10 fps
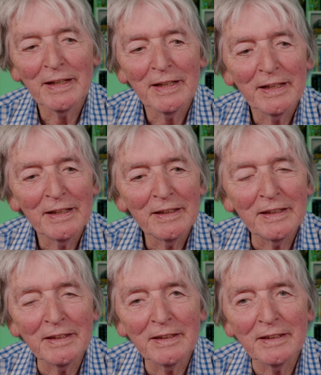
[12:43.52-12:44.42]

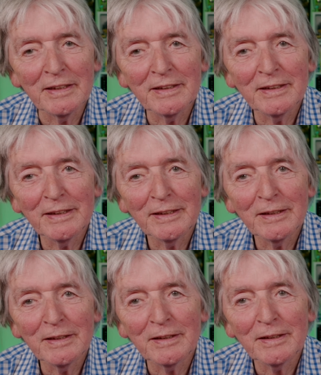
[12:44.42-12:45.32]

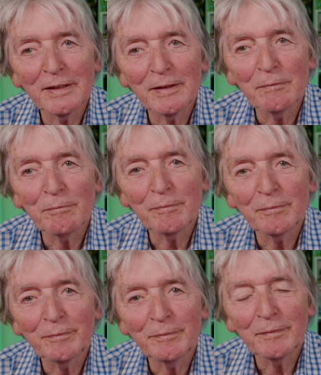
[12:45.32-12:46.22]

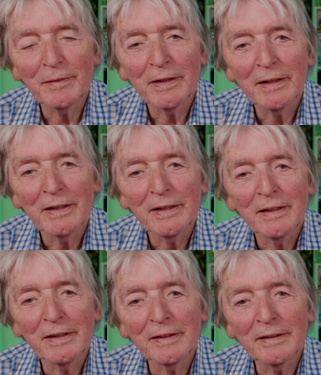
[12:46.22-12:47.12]

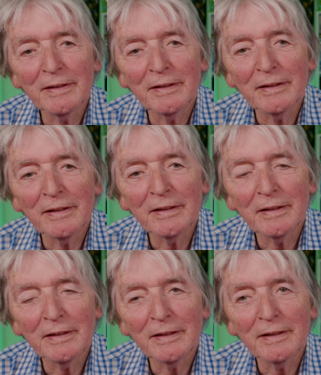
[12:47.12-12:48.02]

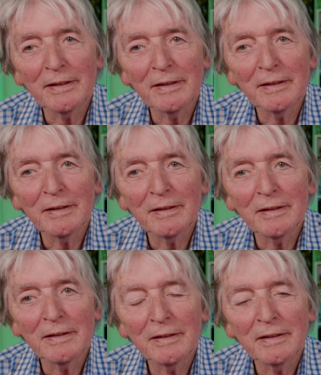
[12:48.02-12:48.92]

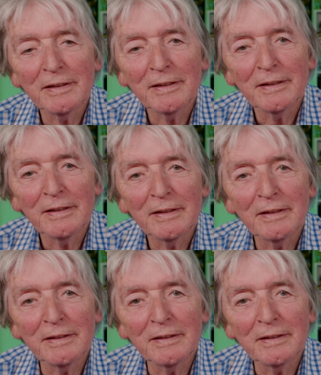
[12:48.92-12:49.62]
[no speech]